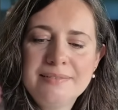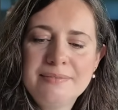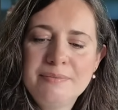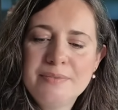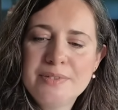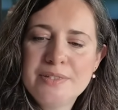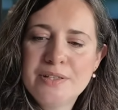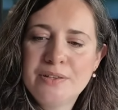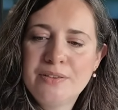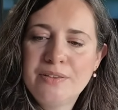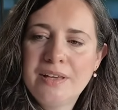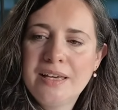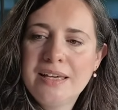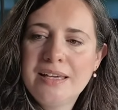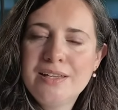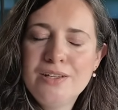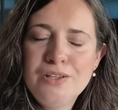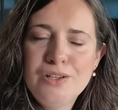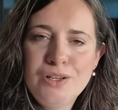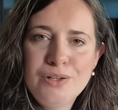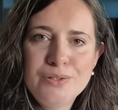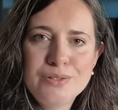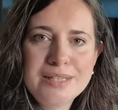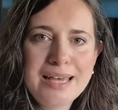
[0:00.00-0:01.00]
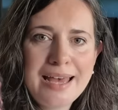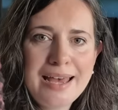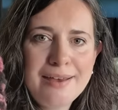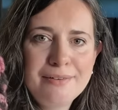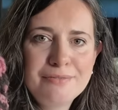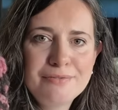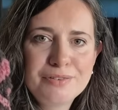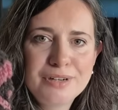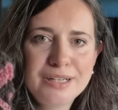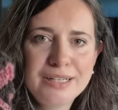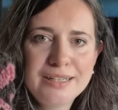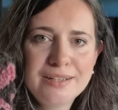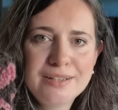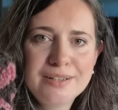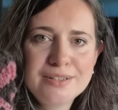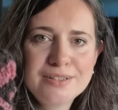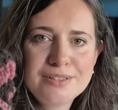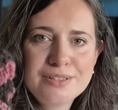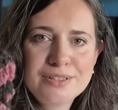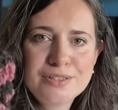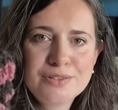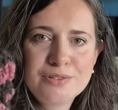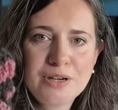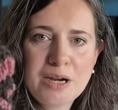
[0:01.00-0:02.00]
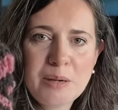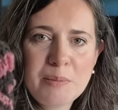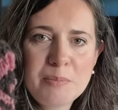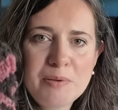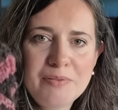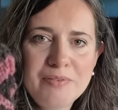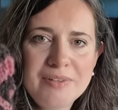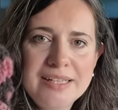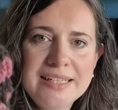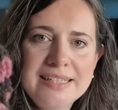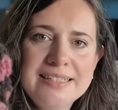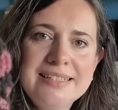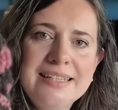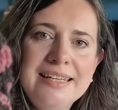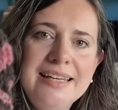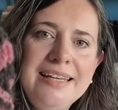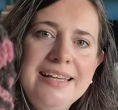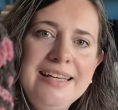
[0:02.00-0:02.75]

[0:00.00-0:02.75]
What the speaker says: so that I can use every last scrap of it.